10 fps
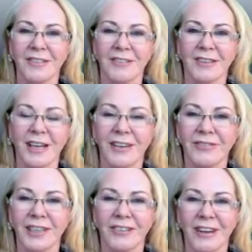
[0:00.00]
you can't
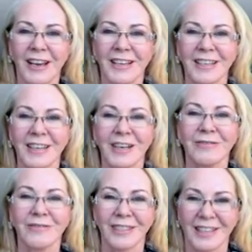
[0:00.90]
be great at
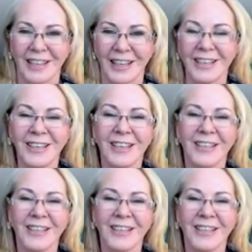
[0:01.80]
everything.